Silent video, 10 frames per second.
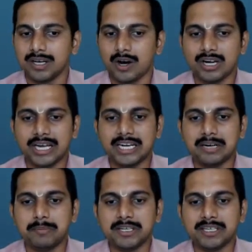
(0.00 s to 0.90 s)
Online
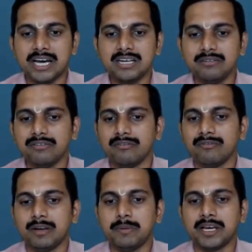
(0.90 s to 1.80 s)
admit card
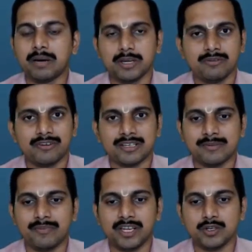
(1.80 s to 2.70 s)
will be coming
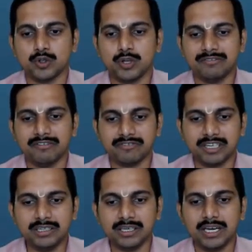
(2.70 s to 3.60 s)
somewhere in July
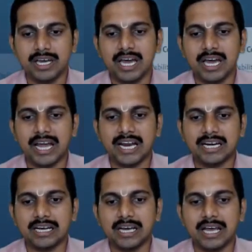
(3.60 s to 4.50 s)
15th
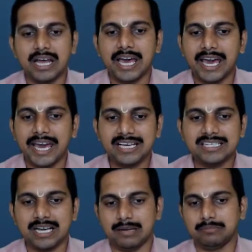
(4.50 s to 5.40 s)
and
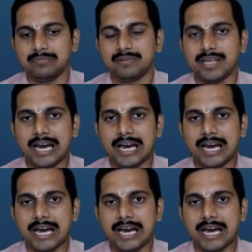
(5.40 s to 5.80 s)
exam,